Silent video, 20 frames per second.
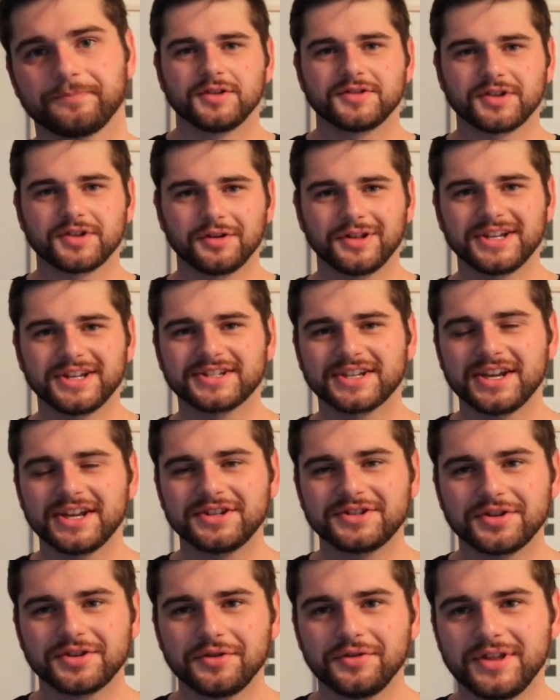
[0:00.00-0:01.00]
So let's
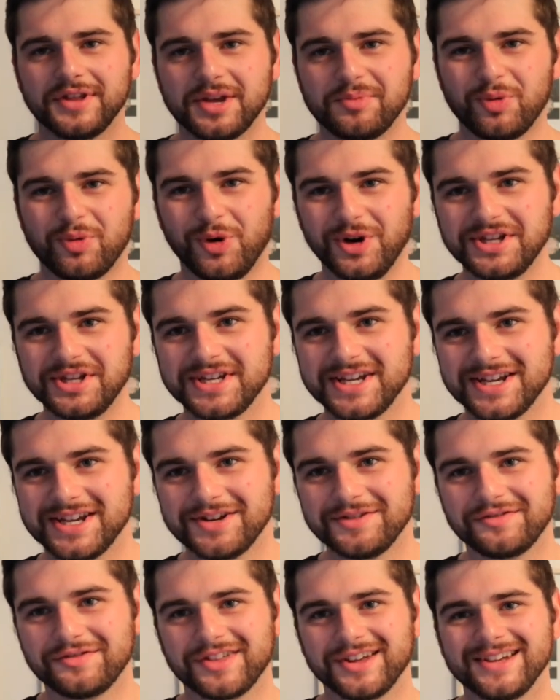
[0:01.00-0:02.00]
get to the pointy
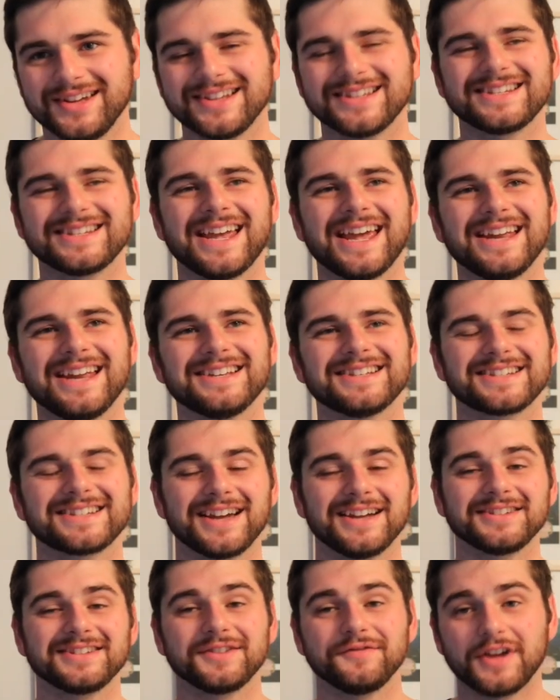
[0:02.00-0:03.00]
end of things and
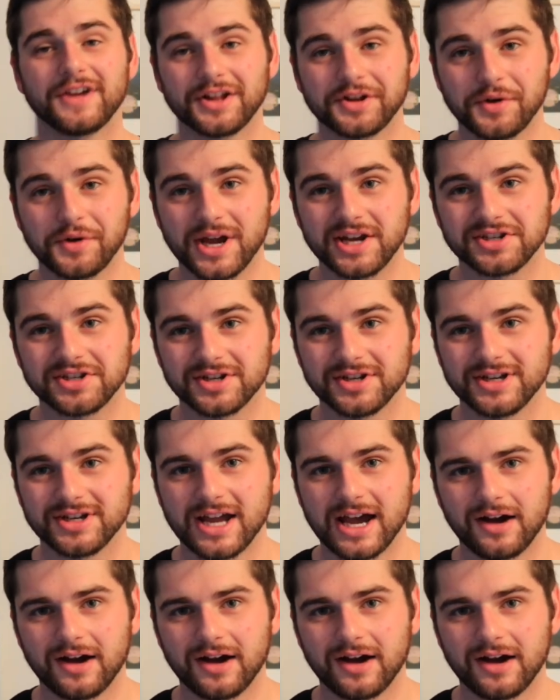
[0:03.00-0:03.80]
discuss the valuation.